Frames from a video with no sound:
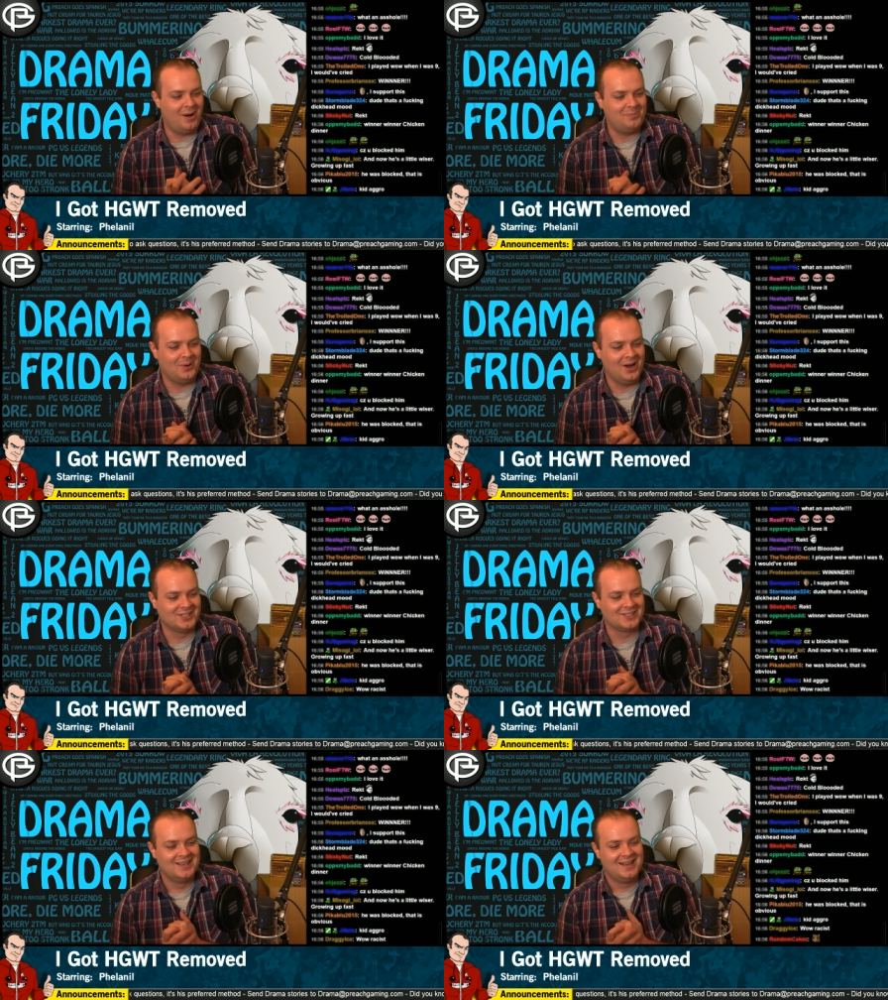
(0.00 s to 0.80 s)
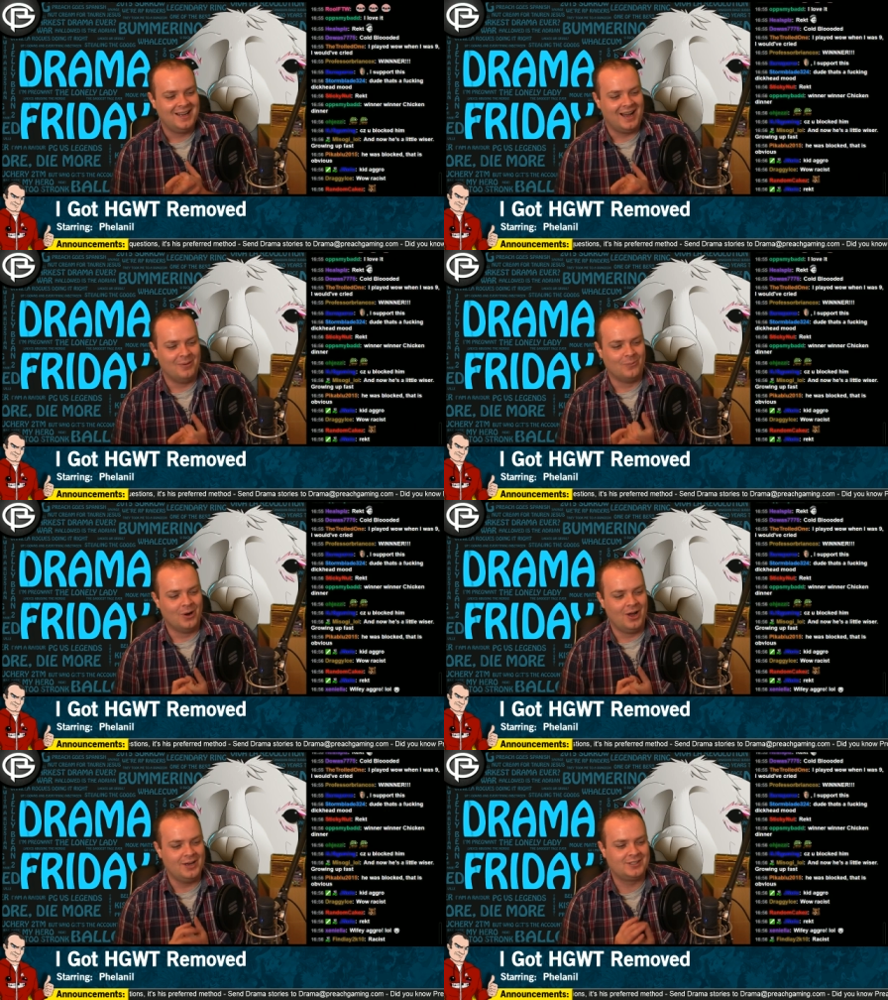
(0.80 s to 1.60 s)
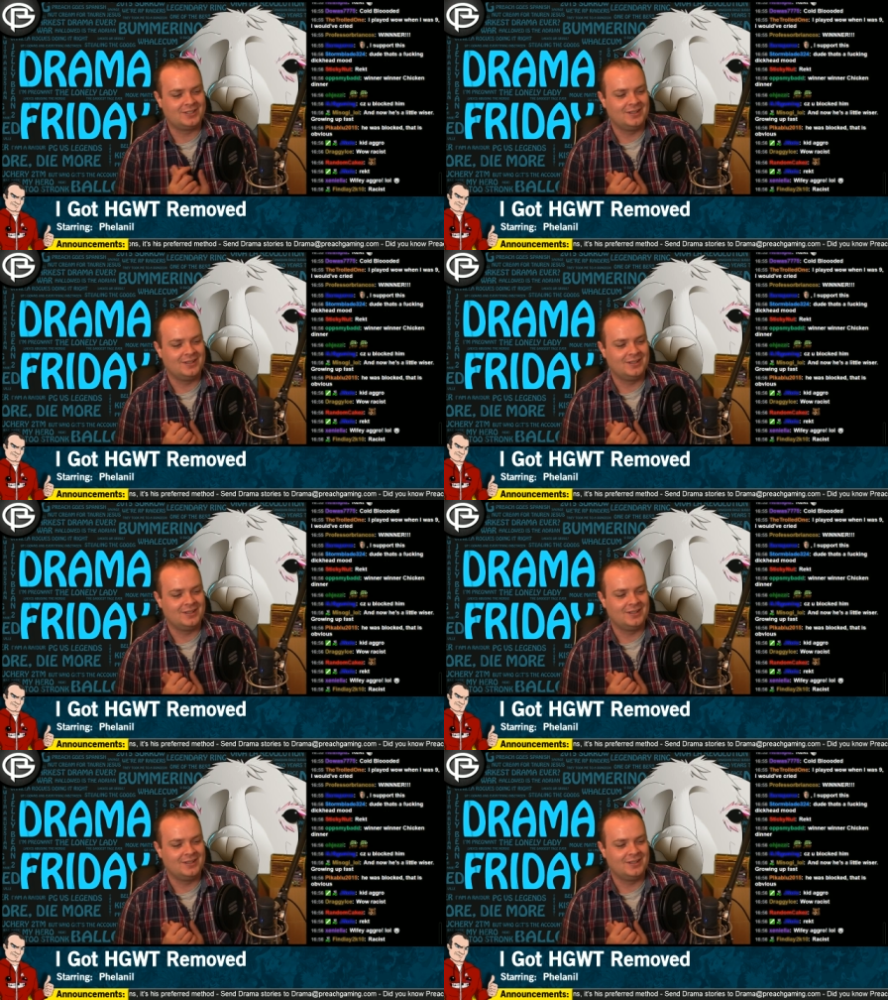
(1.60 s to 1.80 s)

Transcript: was, and worse,